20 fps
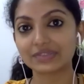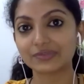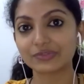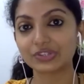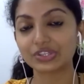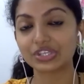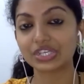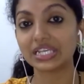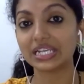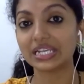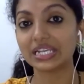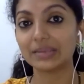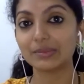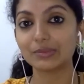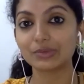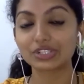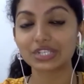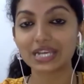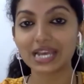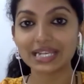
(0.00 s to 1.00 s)
for the healing
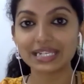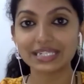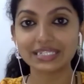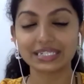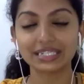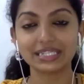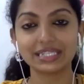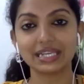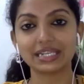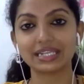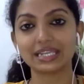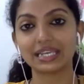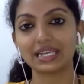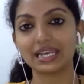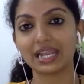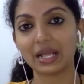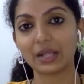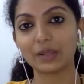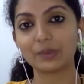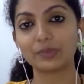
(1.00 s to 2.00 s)
modality that can
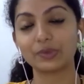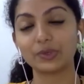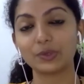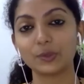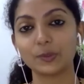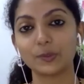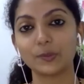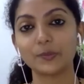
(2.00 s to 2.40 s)
help you.